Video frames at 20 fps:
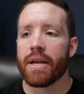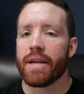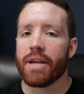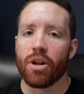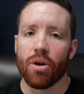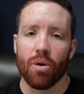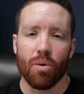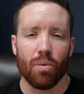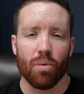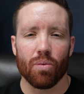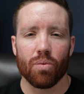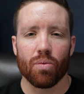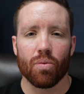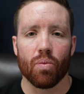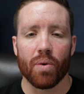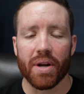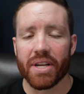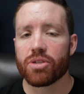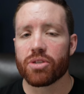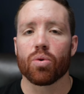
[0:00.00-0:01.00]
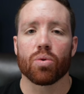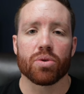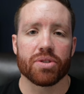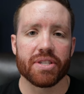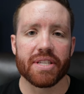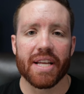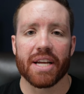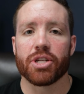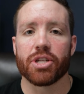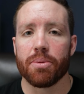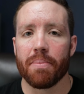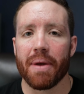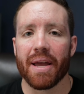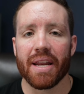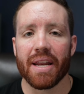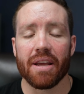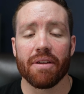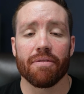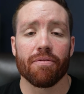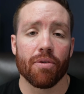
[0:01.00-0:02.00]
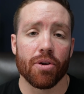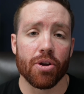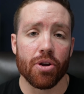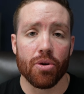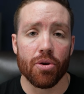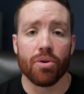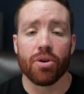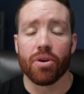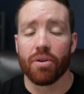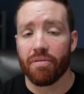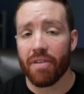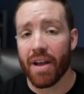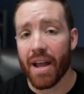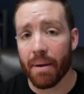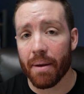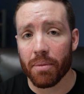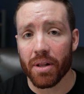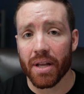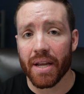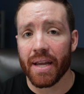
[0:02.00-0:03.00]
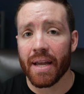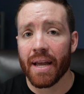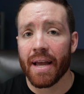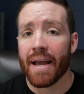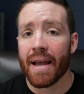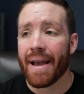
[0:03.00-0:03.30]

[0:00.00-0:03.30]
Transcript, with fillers: you know, resources that you may need for you and your family,